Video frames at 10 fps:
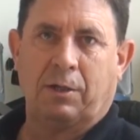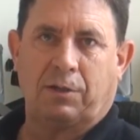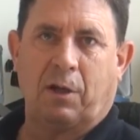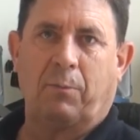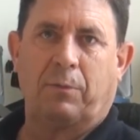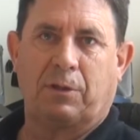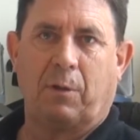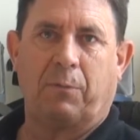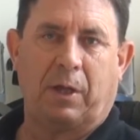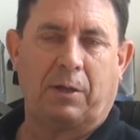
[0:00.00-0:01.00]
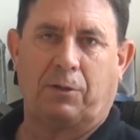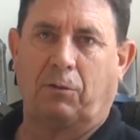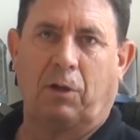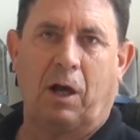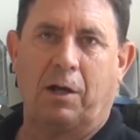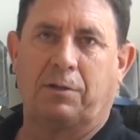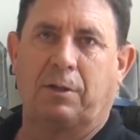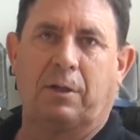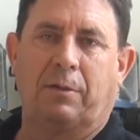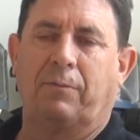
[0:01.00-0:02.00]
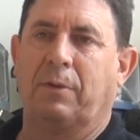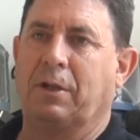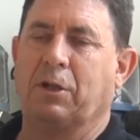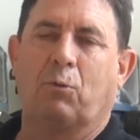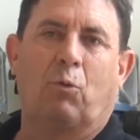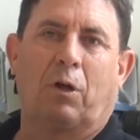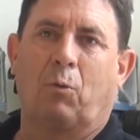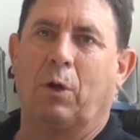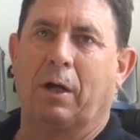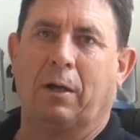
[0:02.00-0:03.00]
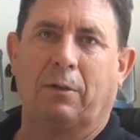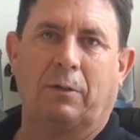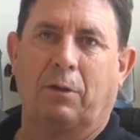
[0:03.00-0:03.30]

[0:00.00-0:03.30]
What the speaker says: Some things are lost, they didn't work well,